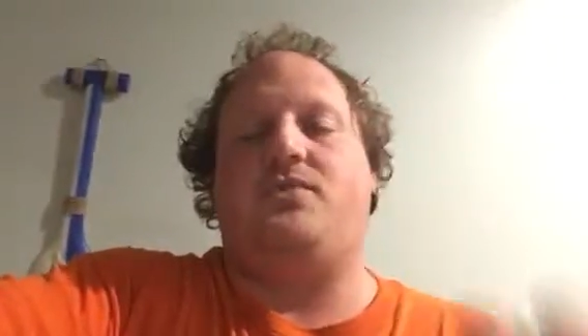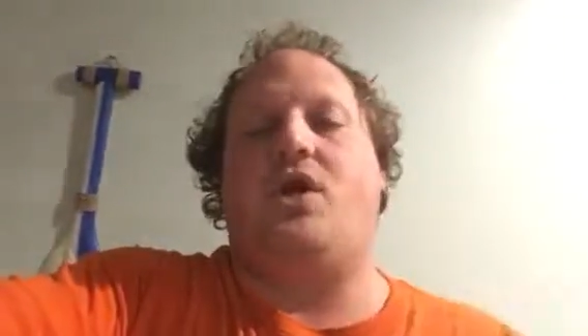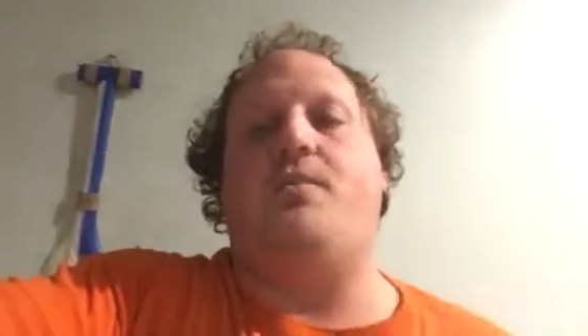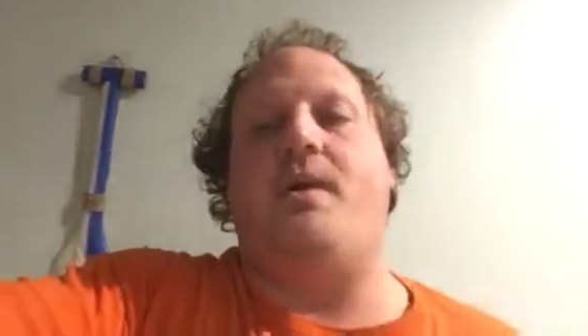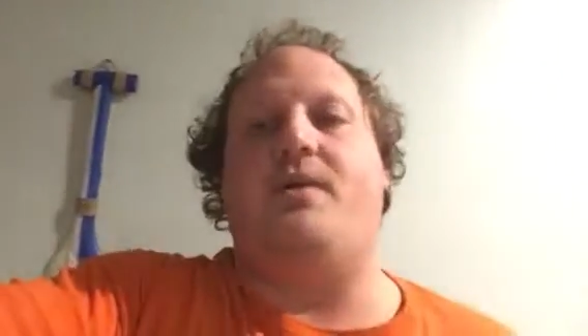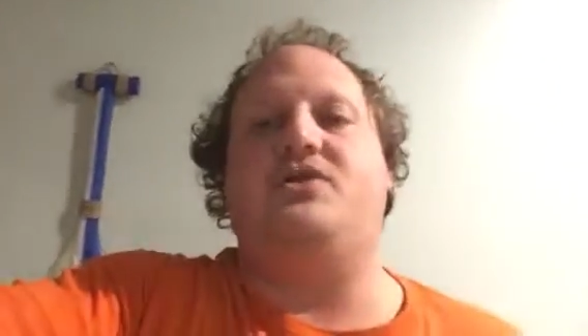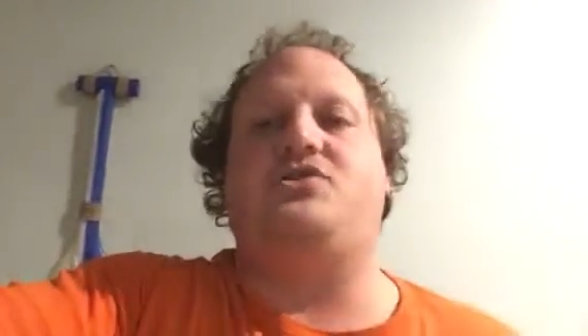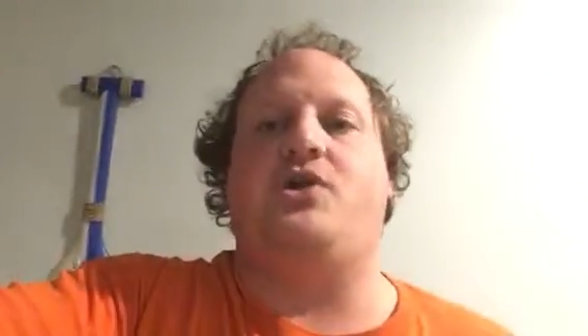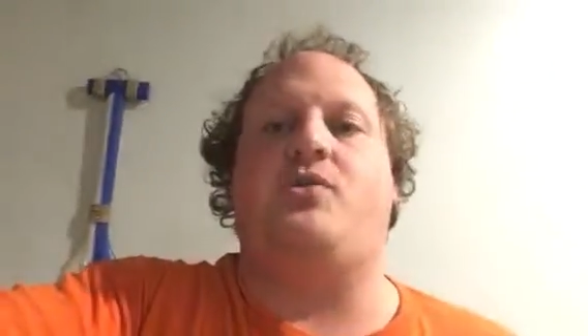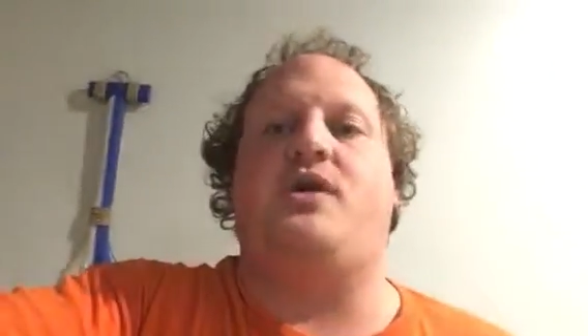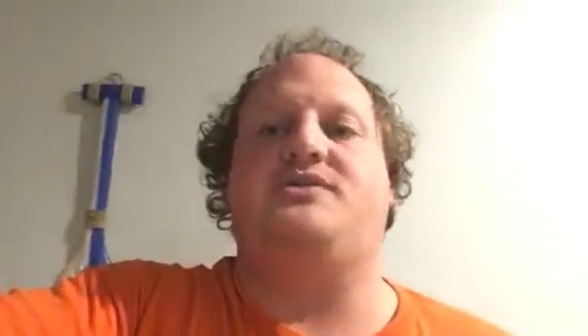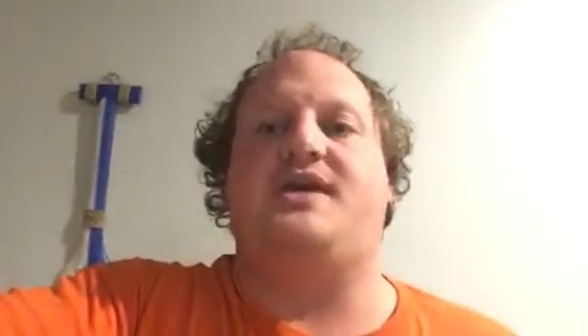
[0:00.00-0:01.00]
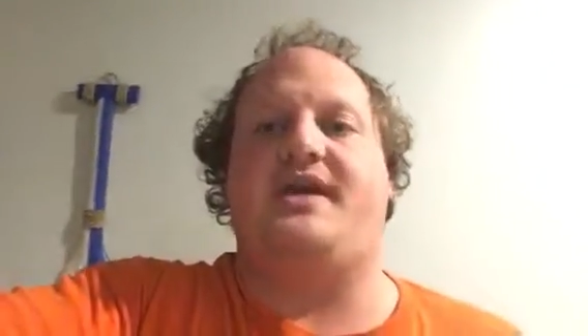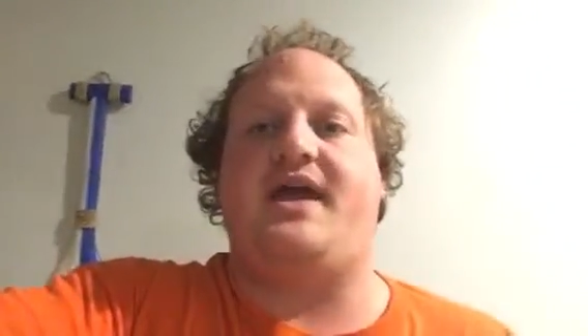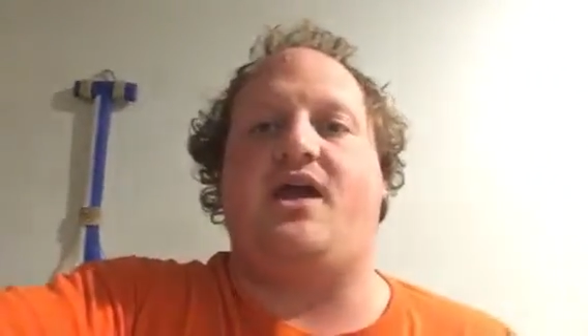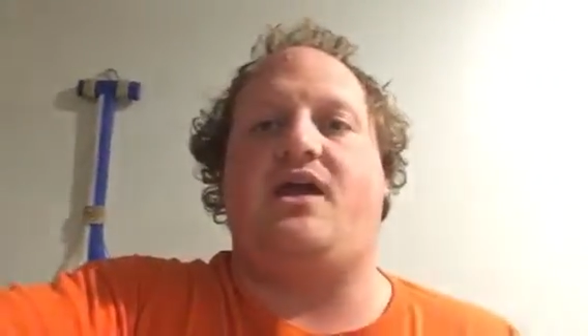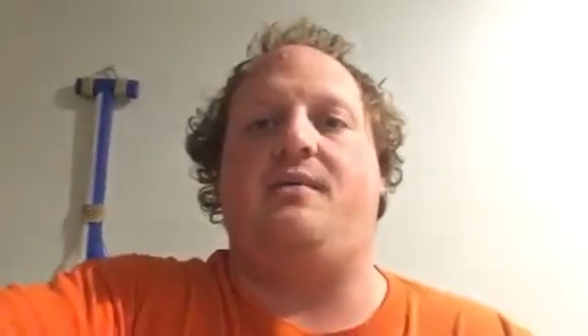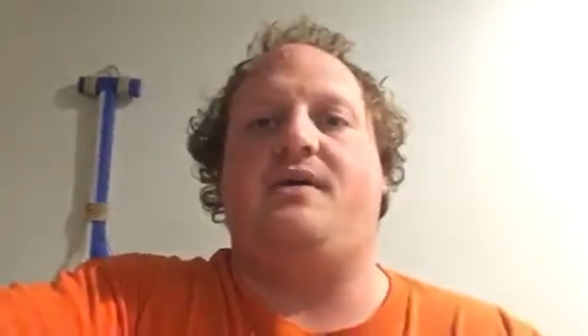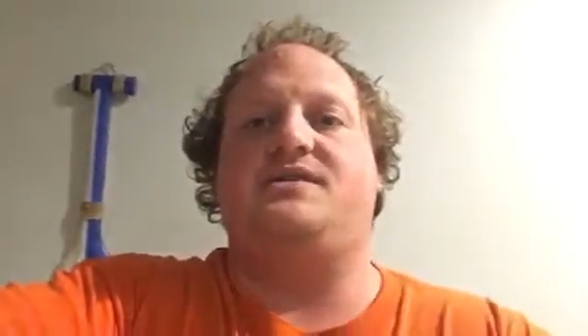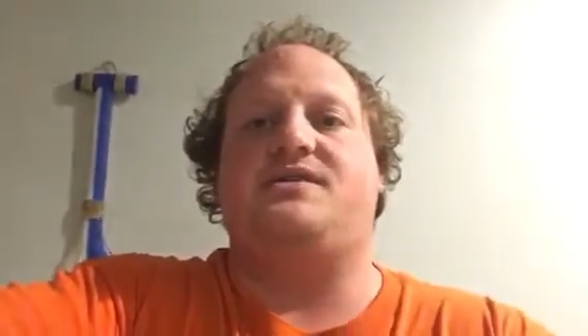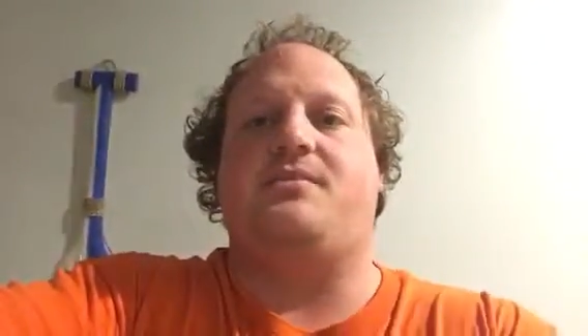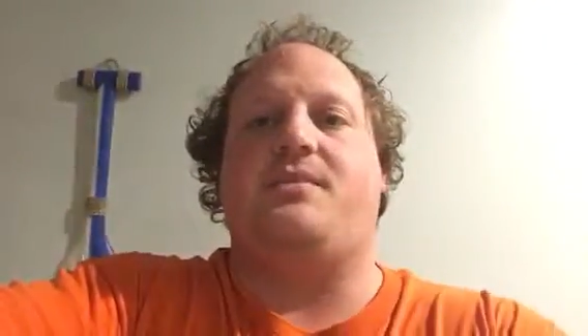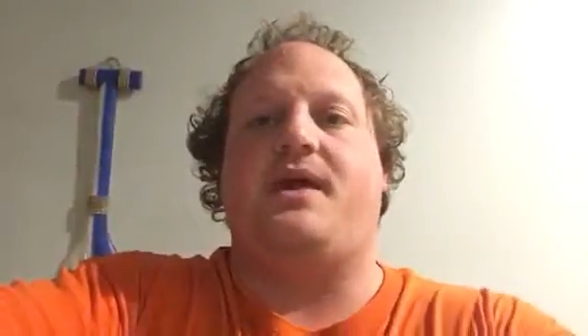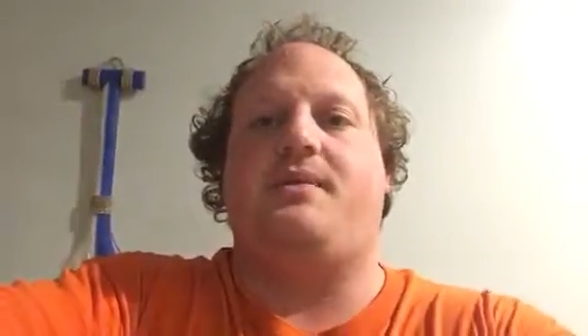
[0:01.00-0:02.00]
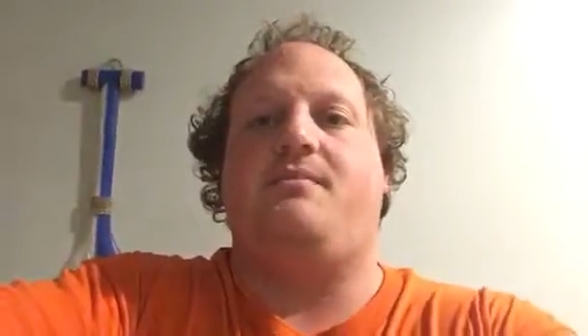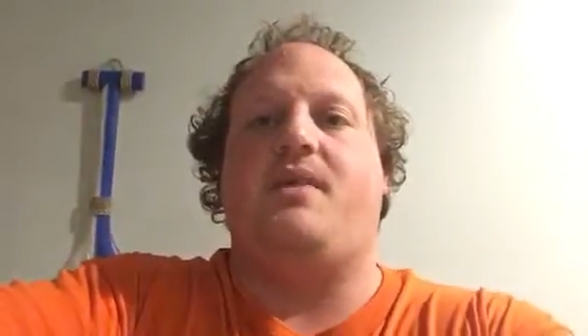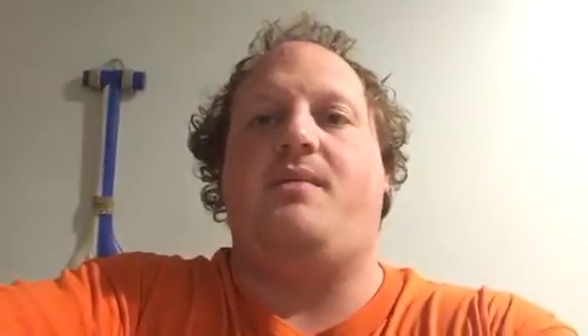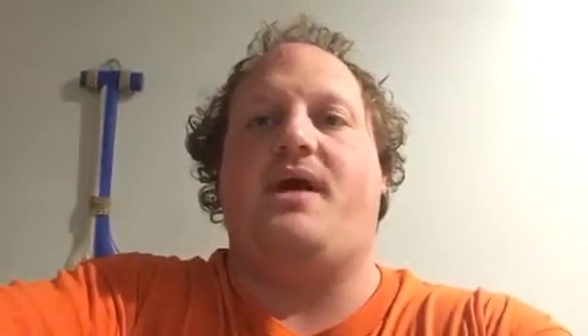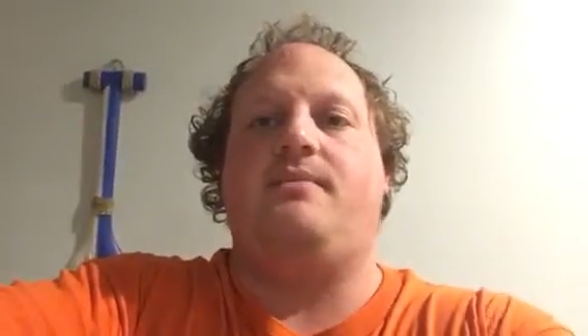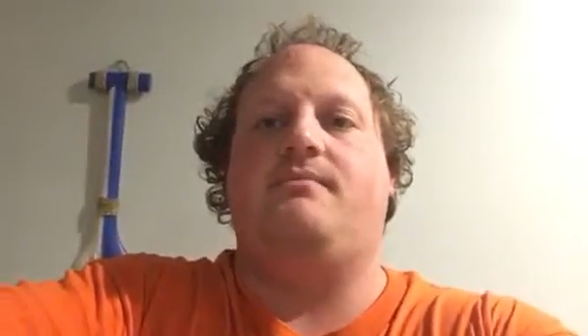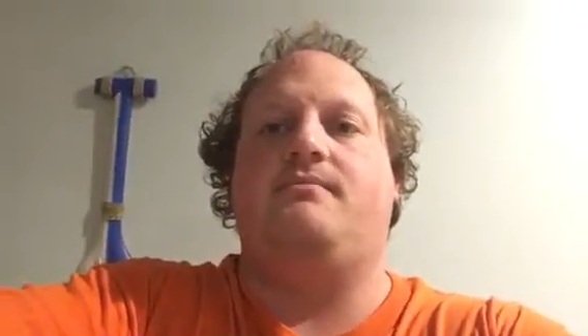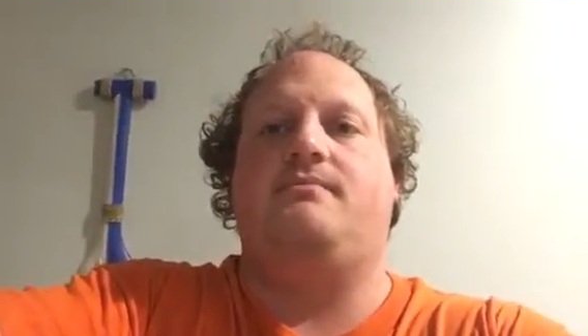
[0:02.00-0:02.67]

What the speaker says: Hope everyone's doing well. Take care. God bless. Bye-bye. Bye-bye.